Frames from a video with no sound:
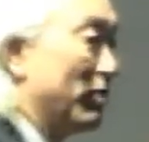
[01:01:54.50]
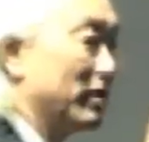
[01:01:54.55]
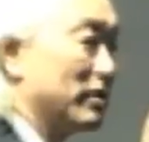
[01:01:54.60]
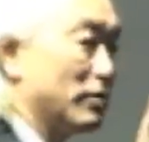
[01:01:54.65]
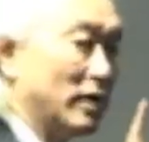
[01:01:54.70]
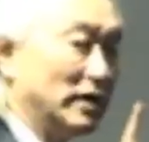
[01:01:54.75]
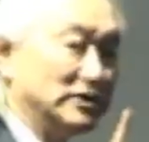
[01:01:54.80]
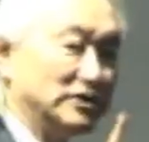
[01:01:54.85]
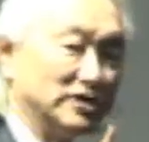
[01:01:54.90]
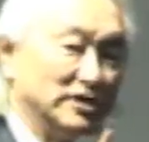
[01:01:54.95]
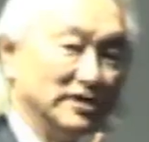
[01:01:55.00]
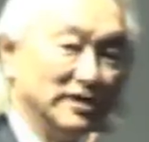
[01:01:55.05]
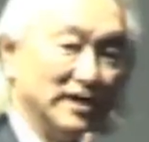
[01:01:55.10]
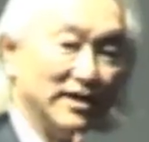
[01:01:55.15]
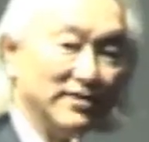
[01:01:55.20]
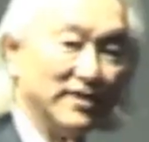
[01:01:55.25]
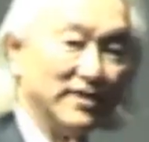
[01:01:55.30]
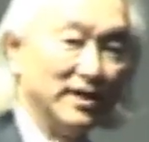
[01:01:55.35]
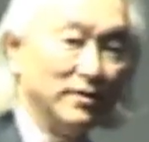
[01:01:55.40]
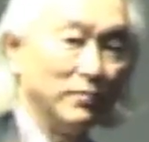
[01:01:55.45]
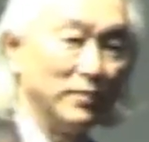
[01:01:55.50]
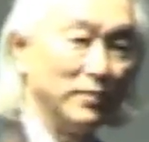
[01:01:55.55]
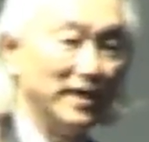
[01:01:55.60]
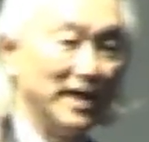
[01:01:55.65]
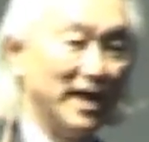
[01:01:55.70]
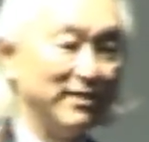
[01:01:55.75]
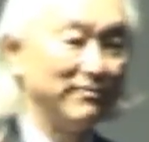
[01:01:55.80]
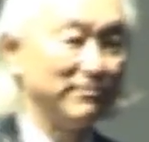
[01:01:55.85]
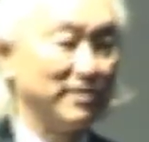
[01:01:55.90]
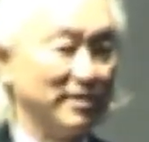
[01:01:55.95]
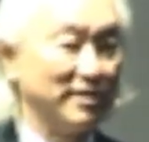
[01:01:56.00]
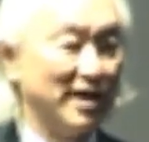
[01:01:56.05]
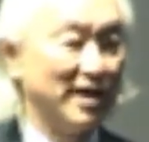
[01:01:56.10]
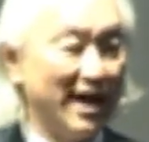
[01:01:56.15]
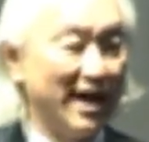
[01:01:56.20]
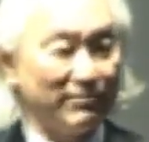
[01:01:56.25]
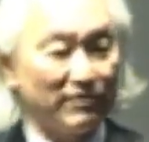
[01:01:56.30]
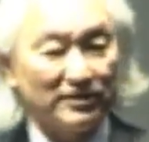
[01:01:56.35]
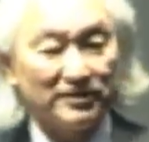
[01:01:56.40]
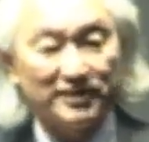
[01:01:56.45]
more question, and then we have to, I
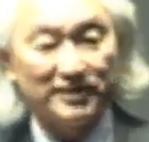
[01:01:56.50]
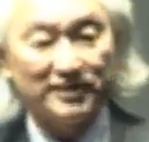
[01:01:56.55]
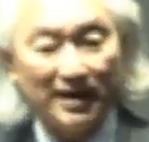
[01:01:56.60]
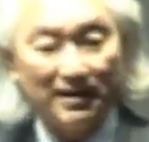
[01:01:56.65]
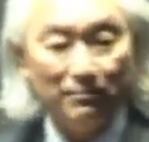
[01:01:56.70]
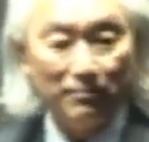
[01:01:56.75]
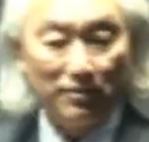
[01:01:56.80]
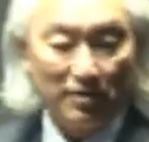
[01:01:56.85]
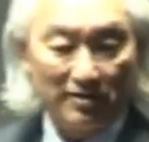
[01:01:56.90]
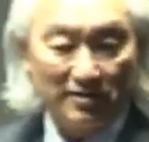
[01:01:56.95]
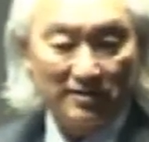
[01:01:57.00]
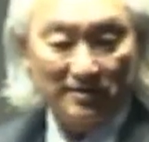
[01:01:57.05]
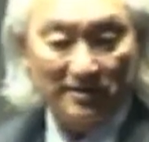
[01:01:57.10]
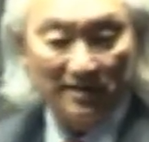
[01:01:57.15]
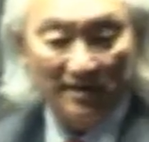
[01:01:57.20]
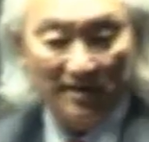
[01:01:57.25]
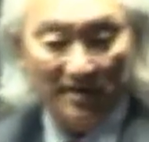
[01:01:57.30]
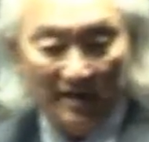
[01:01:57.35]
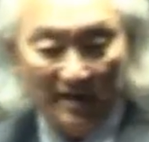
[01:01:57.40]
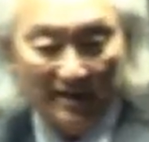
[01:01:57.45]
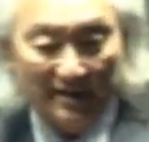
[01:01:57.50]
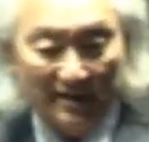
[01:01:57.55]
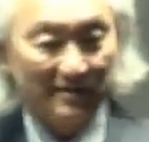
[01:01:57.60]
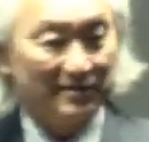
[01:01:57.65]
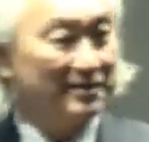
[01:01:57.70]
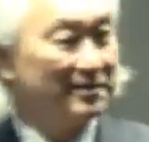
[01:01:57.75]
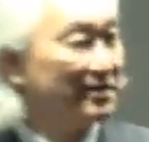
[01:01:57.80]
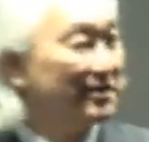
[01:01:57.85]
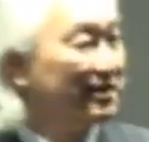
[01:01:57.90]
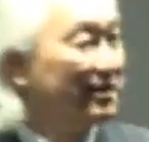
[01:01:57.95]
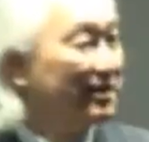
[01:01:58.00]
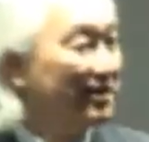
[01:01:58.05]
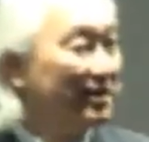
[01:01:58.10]
have to sign books and things.